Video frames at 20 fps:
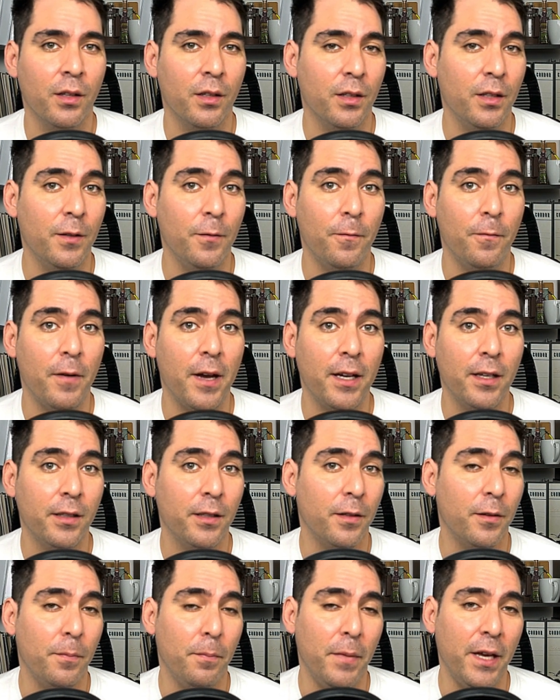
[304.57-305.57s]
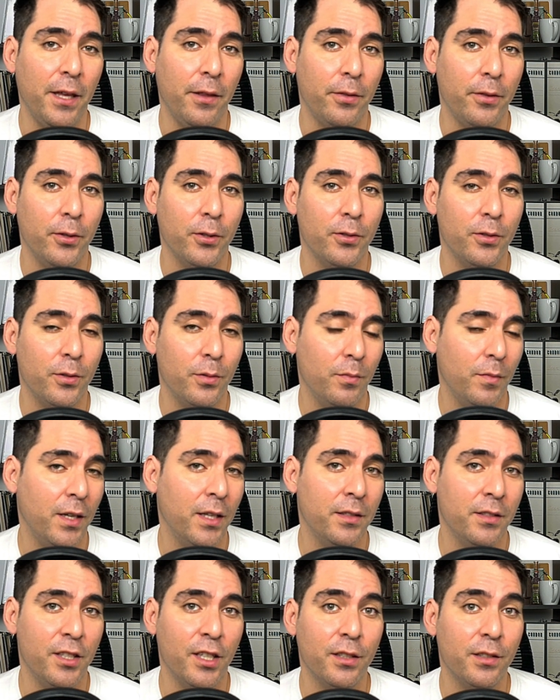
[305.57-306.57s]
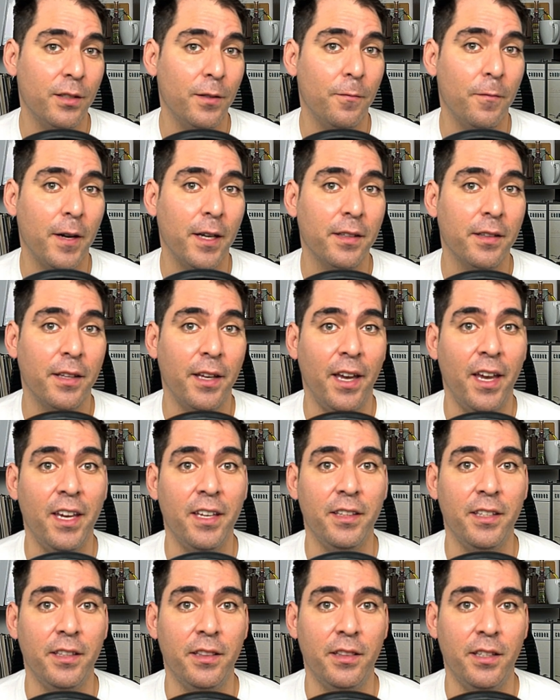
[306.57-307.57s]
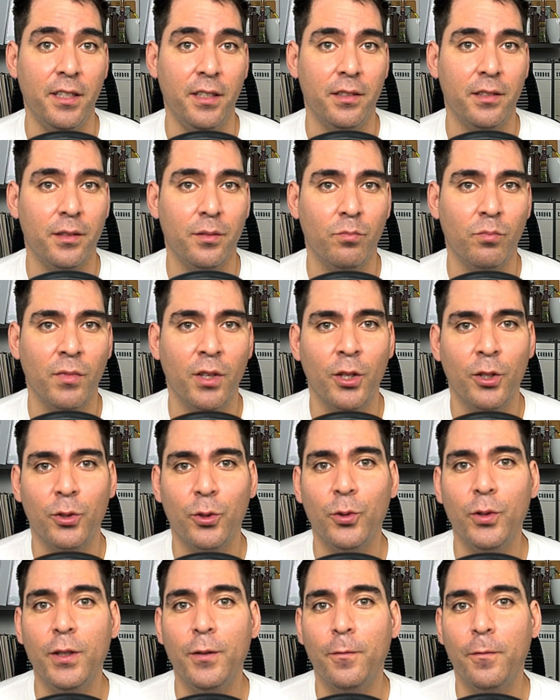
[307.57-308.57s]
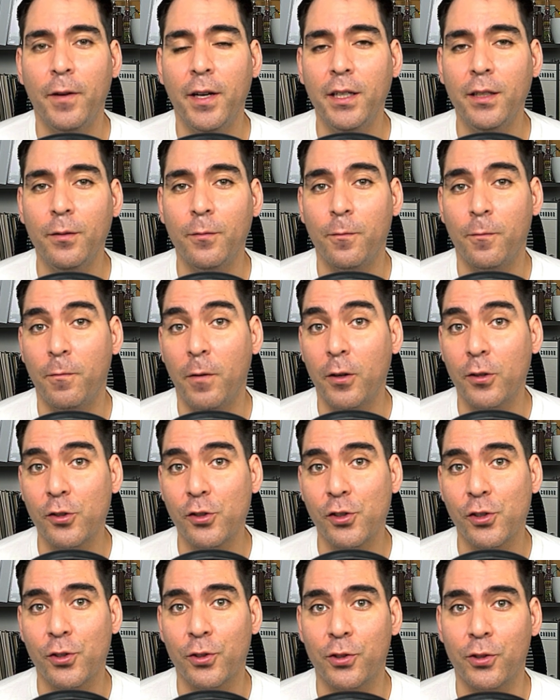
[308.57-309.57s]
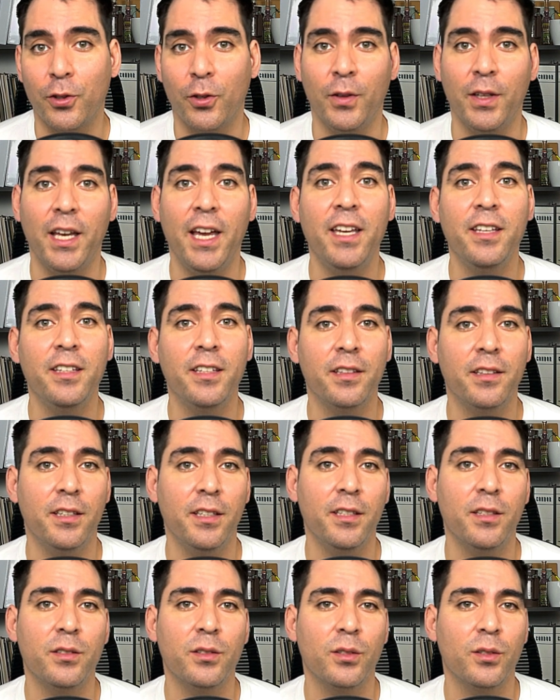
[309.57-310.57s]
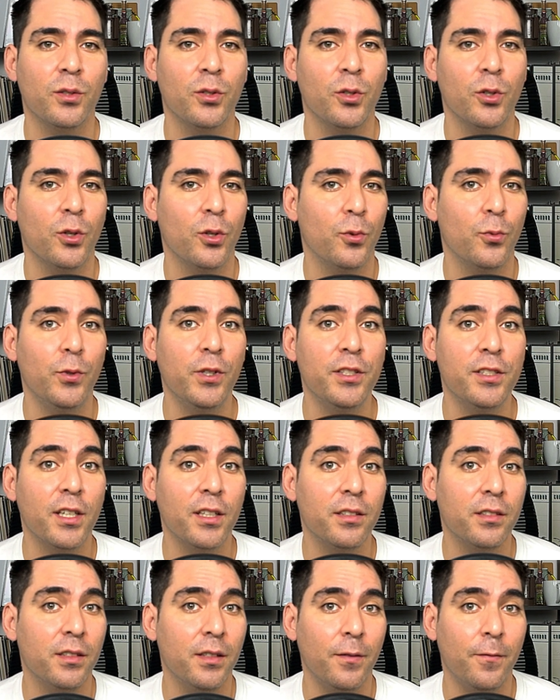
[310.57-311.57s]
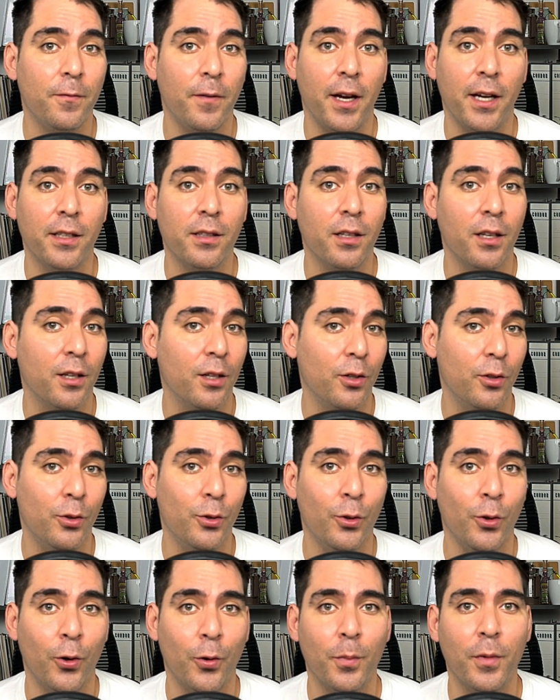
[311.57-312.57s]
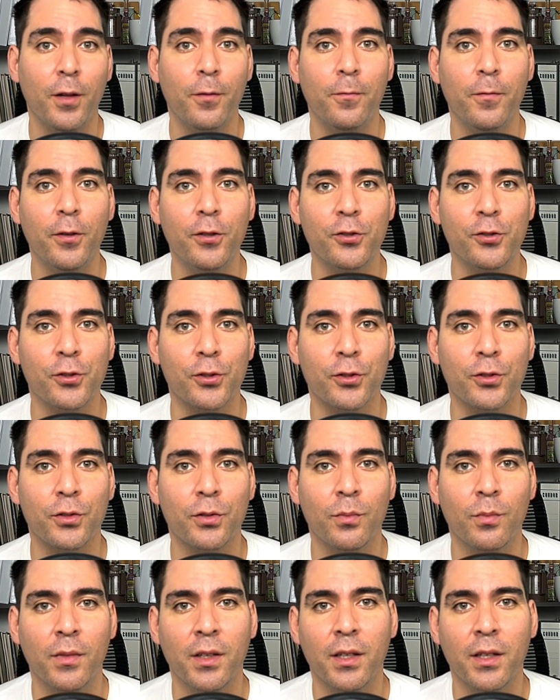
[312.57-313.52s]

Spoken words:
defined methods and just defined the ADTs. To define functions on ADTs, we just define normal functions.